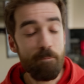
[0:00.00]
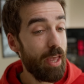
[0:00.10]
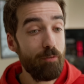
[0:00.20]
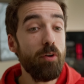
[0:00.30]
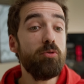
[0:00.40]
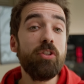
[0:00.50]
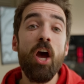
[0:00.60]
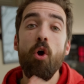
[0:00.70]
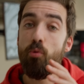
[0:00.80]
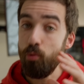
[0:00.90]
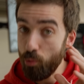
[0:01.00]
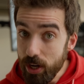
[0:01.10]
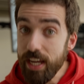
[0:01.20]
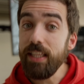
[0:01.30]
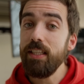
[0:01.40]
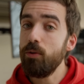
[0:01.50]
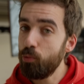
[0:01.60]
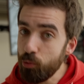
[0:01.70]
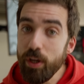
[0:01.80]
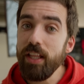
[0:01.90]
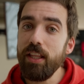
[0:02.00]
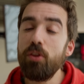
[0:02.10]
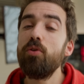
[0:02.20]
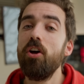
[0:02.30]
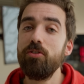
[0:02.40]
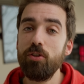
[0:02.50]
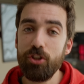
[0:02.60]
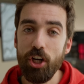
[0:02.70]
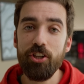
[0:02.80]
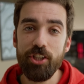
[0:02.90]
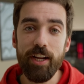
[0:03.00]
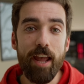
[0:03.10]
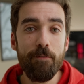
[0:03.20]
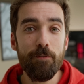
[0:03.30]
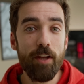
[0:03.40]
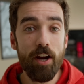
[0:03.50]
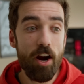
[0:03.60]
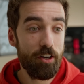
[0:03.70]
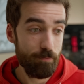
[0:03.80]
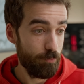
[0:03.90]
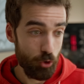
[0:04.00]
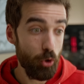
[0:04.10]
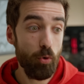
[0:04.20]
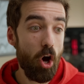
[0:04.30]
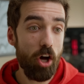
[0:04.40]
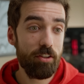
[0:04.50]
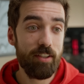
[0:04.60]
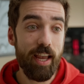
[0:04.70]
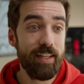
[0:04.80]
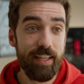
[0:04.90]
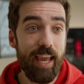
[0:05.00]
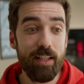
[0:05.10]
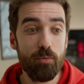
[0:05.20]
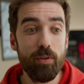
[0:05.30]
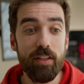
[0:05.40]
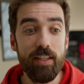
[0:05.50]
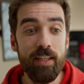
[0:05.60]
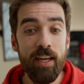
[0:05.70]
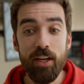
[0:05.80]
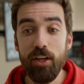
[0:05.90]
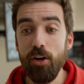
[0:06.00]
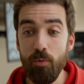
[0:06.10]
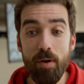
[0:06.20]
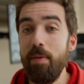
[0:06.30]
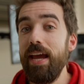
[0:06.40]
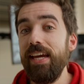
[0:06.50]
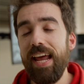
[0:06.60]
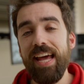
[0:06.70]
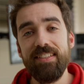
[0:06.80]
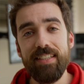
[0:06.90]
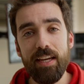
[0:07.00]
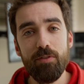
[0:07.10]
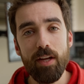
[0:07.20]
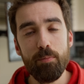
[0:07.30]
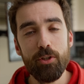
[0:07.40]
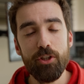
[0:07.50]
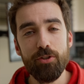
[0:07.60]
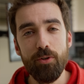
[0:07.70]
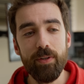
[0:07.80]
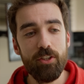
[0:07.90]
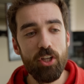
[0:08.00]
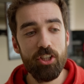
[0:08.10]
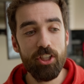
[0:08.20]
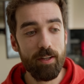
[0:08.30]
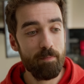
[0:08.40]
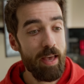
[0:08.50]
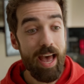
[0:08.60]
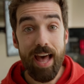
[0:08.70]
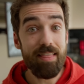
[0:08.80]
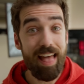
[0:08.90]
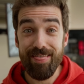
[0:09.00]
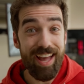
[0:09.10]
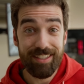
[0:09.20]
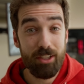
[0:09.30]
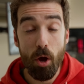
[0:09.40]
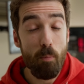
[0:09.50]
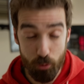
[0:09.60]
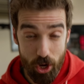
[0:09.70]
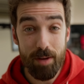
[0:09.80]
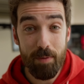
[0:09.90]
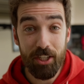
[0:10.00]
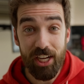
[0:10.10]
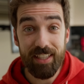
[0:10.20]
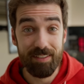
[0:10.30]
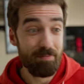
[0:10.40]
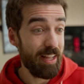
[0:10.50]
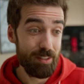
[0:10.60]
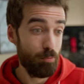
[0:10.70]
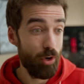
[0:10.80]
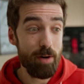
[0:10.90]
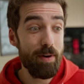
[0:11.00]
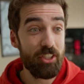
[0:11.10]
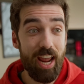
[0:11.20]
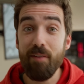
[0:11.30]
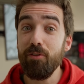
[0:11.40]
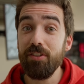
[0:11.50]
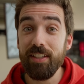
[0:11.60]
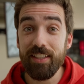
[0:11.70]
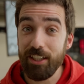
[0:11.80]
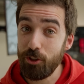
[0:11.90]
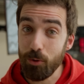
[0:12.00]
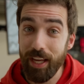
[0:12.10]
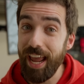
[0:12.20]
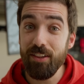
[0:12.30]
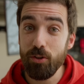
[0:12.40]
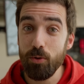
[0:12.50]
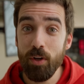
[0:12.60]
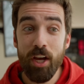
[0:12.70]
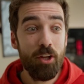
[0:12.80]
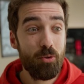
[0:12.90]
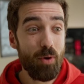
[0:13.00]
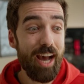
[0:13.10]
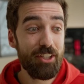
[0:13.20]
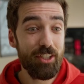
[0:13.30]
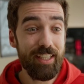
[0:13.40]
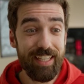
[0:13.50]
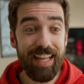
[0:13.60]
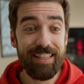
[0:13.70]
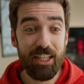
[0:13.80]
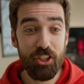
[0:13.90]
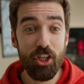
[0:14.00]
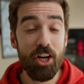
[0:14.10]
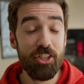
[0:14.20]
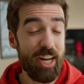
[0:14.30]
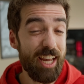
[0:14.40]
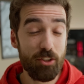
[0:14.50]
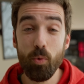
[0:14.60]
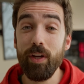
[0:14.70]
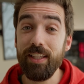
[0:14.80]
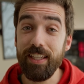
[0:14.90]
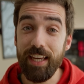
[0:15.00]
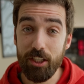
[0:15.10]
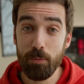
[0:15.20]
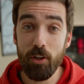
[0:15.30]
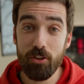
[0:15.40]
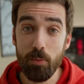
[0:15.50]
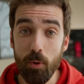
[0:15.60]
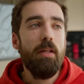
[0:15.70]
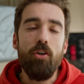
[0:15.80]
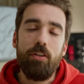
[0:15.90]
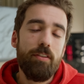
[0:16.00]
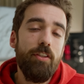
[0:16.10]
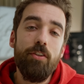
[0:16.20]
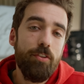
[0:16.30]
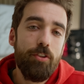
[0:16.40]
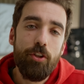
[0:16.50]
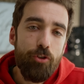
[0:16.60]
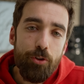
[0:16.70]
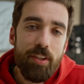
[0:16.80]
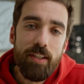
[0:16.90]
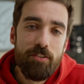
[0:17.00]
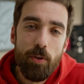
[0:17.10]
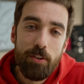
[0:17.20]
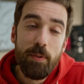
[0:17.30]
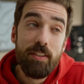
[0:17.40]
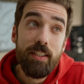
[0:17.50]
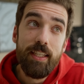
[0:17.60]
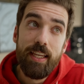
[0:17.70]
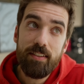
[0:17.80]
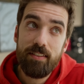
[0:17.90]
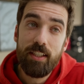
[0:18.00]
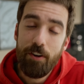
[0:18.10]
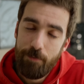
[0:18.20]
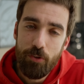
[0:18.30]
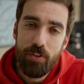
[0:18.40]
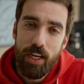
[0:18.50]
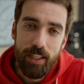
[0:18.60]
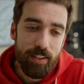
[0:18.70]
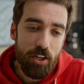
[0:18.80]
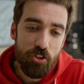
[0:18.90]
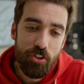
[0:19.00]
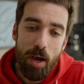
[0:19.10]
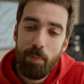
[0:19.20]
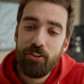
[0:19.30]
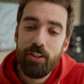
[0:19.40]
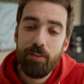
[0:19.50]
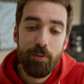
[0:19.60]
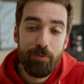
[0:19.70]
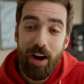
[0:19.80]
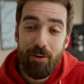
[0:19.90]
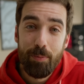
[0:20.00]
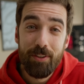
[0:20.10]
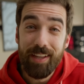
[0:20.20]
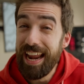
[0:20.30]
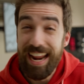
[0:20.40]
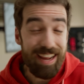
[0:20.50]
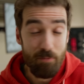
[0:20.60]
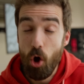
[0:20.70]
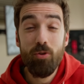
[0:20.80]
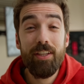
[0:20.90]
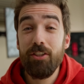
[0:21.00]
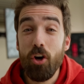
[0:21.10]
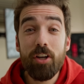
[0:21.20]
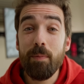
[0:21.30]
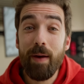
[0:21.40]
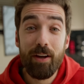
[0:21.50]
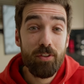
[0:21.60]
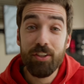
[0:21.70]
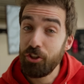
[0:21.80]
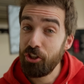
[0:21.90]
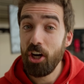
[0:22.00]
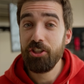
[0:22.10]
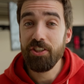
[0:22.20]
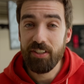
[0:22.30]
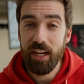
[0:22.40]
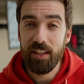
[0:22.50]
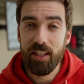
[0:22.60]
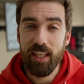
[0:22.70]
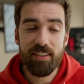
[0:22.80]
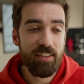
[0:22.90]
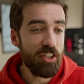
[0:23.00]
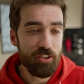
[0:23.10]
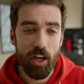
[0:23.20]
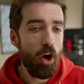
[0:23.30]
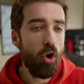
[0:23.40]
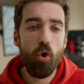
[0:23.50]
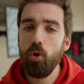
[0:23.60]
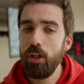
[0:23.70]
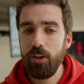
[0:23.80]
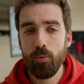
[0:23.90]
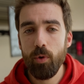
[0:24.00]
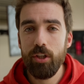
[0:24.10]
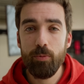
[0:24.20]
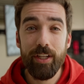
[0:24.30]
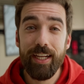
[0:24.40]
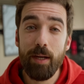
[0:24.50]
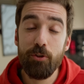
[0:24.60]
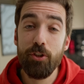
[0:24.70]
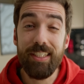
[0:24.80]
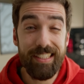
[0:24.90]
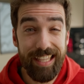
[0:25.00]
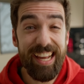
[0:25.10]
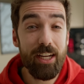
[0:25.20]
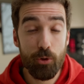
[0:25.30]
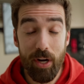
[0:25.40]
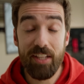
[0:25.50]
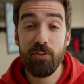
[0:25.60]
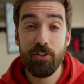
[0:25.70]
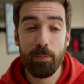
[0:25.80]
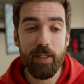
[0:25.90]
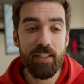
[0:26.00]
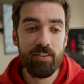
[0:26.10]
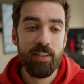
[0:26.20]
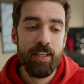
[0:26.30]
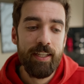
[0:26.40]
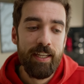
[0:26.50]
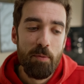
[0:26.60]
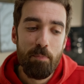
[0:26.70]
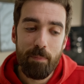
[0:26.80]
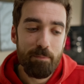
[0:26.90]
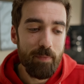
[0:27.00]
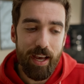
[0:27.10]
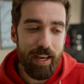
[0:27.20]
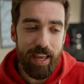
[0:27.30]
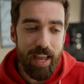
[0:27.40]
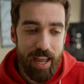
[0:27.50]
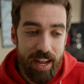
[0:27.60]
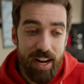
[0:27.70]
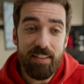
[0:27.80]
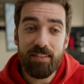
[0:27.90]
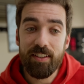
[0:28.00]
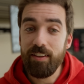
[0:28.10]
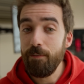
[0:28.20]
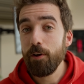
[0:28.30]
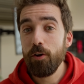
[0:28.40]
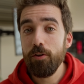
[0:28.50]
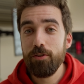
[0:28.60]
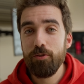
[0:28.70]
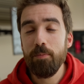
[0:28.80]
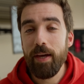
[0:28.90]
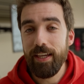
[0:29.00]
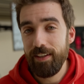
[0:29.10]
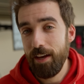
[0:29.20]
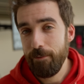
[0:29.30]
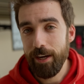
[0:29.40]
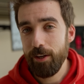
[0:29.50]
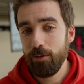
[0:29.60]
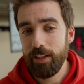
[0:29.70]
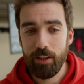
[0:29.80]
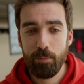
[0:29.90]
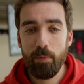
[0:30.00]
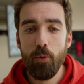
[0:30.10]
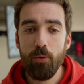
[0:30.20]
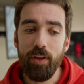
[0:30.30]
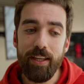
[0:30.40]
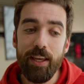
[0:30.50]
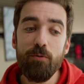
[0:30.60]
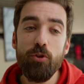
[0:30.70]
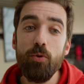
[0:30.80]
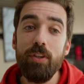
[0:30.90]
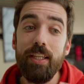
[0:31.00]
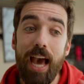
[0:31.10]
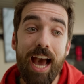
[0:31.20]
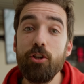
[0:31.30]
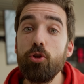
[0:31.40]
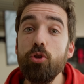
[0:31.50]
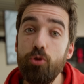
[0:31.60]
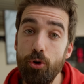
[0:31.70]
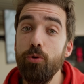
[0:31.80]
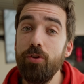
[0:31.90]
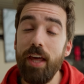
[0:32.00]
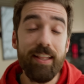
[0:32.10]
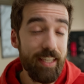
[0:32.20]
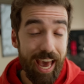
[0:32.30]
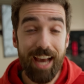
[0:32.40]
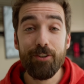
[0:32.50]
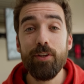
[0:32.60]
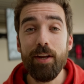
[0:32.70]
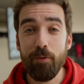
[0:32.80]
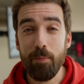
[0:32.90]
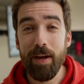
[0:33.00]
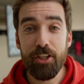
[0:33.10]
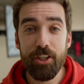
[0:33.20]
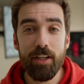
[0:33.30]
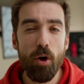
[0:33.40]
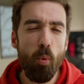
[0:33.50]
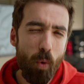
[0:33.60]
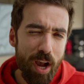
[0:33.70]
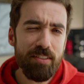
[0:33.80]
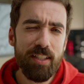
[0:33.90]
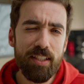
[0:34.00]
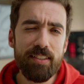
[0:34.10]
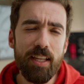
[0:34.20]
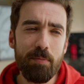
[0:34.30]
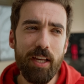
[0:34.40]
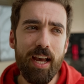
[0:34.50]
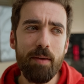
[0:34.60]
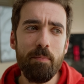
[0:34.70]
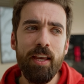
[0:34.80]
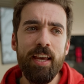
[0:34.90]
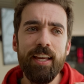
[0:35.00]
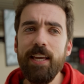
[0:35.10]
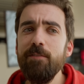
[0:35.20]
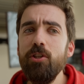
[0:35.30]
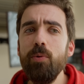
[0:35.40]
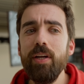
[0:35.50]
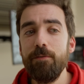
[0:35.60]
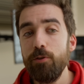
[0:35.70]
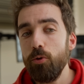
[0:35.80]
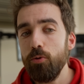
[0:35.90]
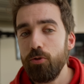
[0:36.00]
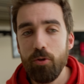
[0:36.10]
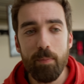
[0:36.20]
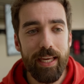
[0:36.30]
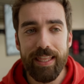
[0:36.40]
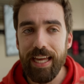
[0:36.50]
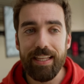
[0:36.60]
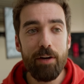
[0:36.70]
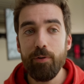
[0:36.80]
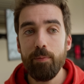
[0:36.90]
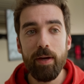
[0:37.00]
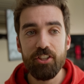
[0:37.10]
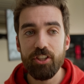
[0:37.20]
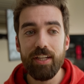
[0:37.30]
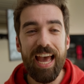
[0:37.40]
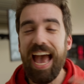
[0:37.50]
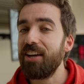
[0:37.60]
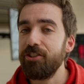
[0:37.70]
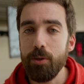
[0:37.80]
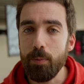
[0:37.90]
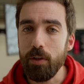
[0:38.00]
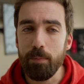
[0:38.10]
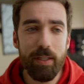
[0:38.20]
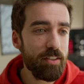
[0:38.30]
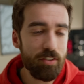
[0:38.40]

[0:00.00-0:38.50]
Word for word: And phones really, really throttle charging if they are too hot and can't really, you know, remain at a safe temperature during charging. And that's pretty much it. That's pretty much everything that you can do to actually get that charge as quickly as possible. Look, you, the truth is USB-C is confusing. There's a bunch of different variables and I only talked about the charging side of things. There's a whole other world when it comes to the data transfer speeds, but uh, it is difficult to make a video that both gives you the actual truth and the actual information, whilst at the same time gives you enough tools to make that information actionable. Because,